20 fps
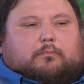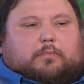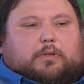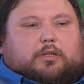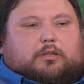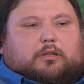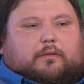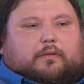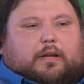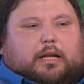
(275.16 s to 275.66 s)

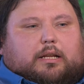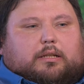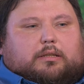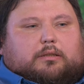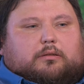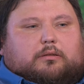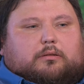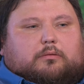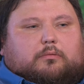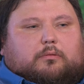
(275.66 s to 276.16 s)
Because I've
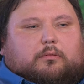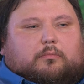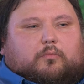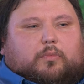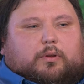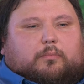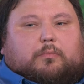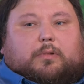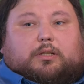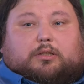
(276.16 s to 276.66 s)
had,
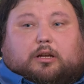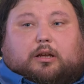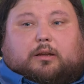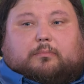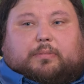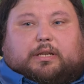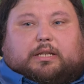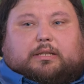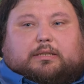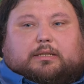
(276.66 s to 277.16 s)
with my
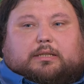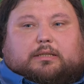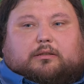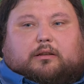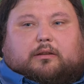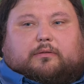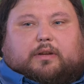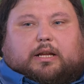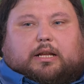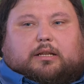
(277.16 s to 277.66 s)

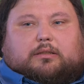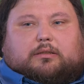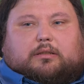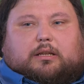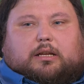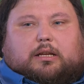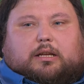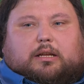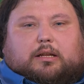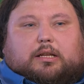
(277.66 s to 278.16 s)
diabetes, I've had
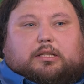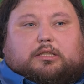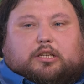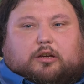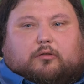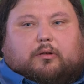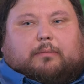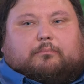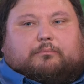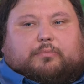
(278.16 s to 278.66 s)
a
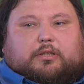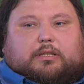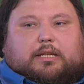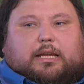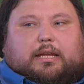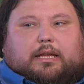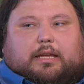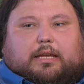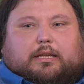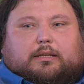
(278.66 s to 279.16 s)
toe
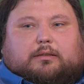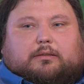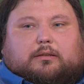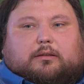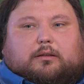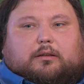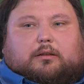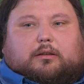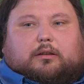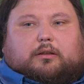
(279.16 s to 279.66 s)
amputated
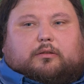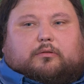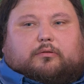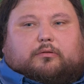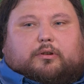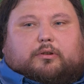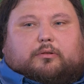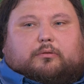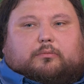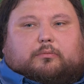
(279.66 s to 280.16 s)

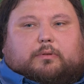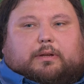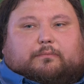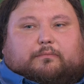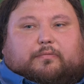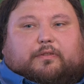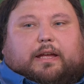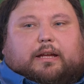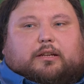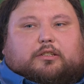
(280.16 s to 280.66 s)
through
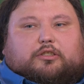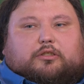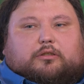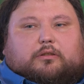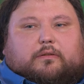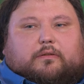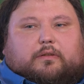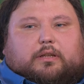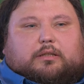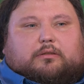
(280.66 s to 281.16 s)

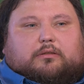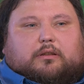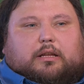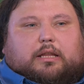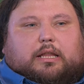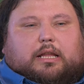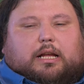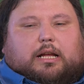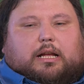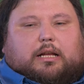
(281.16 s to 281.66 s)
infection and things
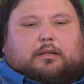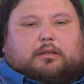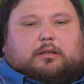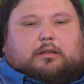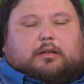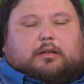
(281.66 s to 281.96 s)
like that.